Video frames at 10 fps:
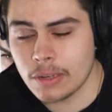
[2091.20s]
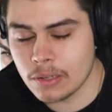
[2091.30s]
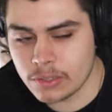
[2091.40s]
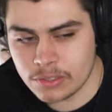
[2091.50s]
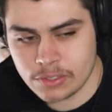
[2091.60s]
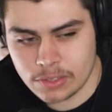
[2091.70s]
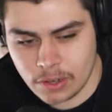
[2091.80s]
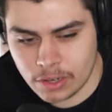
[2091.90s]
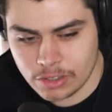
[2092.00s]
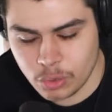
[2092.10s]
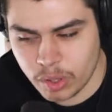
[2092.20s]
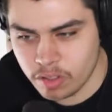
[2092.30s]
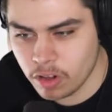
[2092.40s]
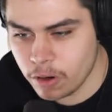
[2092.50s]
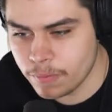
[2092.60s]
I admit, after you gather
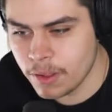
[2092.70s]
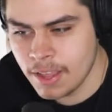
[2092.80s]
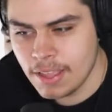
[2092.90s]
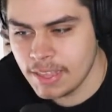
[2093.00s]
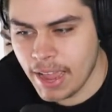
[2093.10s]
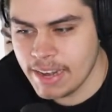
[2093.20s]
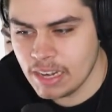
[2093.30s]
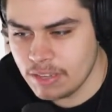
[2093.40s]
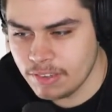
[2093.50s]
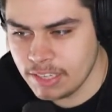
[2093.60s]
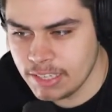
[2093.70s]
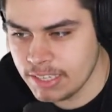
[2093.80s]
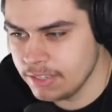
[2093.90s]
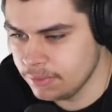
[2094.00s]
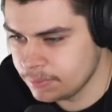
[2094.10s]
all gym badges as a member of the Elite
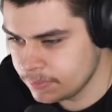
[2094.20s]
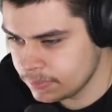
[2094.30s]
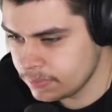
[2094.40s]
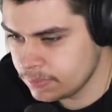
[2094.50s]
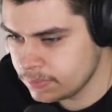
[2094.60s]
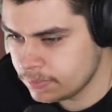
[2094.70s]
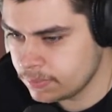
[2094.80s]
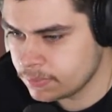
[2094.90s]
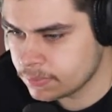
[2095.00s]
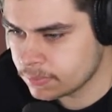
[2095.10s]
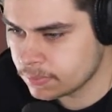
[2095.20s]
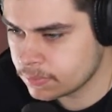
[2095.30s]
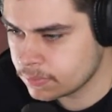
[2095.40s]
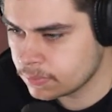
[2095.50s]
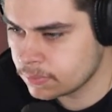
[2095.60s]
Four, I await the day. Oh,
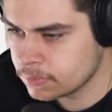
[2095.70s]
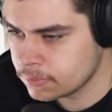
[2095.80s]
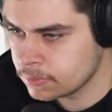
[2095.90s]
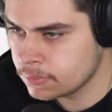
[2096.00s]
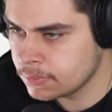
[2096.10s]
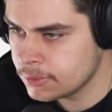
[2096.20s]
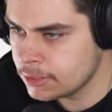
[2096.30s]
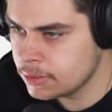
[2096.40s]
of course, I do too.